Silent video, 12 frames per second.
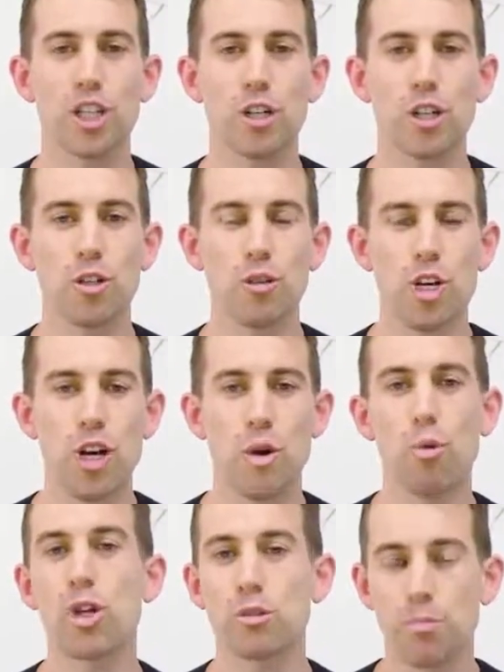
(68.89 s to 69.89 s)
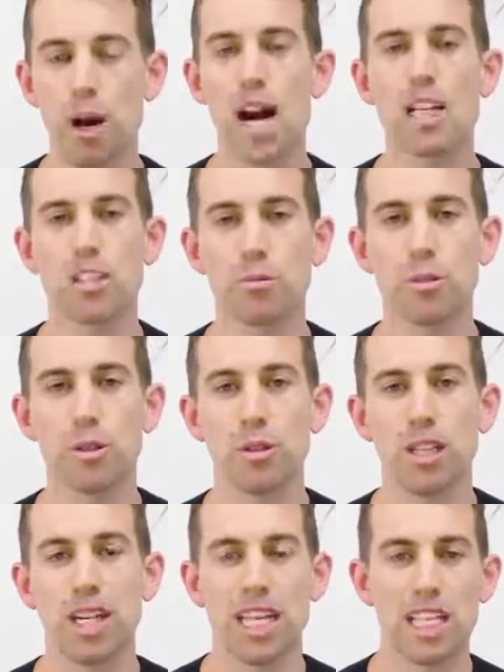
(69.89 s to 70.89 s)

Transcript: show you what's possible